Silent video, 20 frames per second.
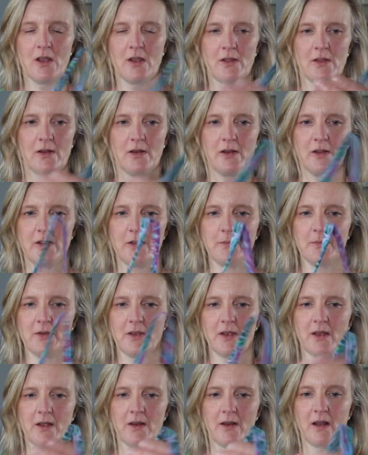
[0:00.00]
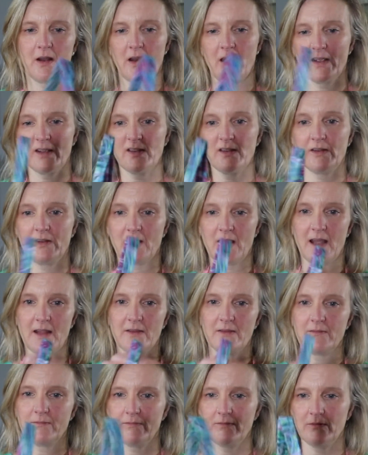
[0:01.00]
the loop turner. Like I said, you
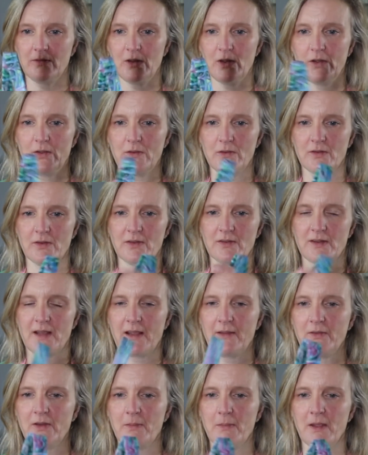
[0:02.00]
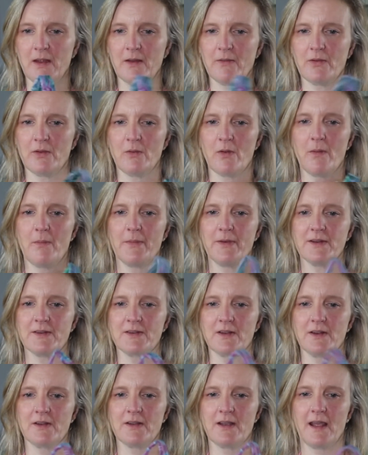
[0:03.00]
can use a safety pin if you want, but it's
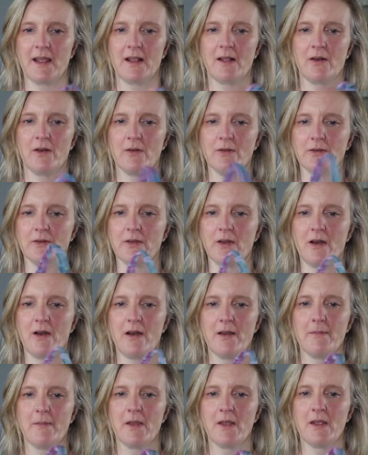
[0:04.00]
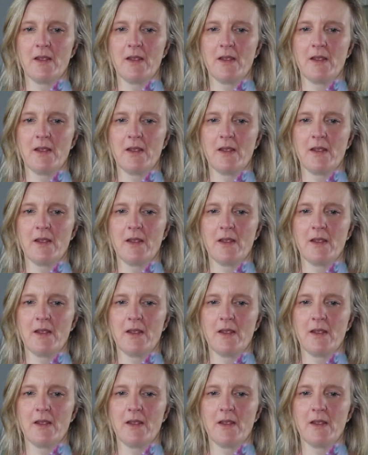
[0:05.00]
going to take a long time.